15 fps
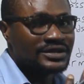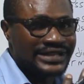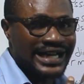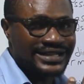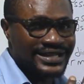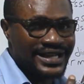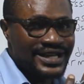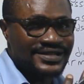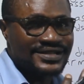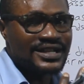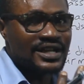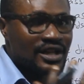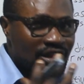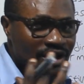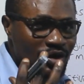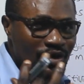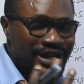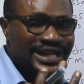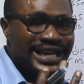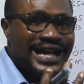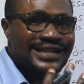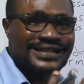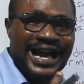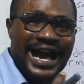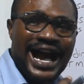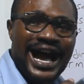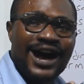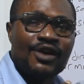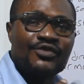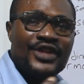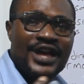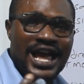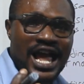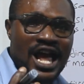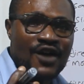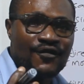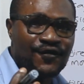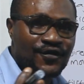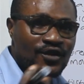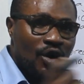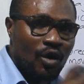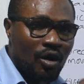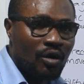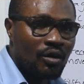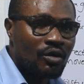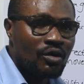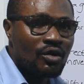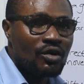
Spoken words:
that is looking at how the airflow